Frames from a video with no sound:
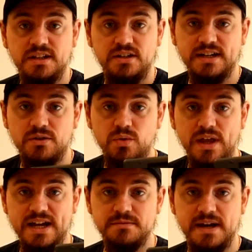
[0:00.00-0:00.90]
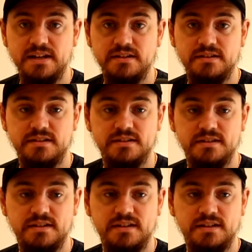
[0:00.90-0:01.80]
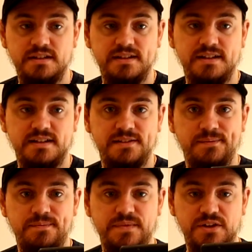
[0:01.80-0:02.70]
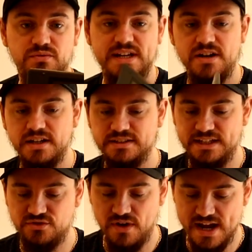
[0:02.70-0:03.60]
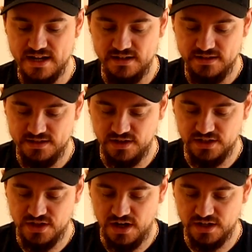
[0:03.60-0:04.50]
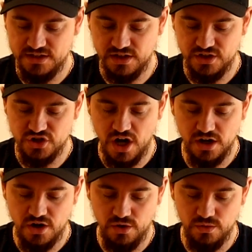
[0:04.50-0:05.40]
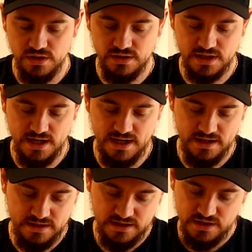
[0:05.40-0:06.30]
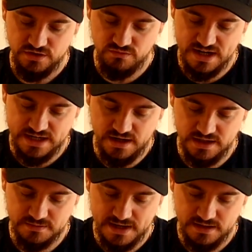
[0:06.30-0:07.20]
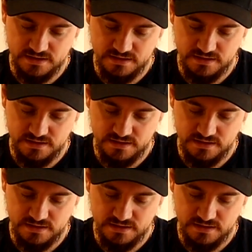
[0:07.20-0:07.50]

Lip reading: Look how cool that is, man. That's really nice. It's grey. It's like a charcoal colour. It's really nice, man.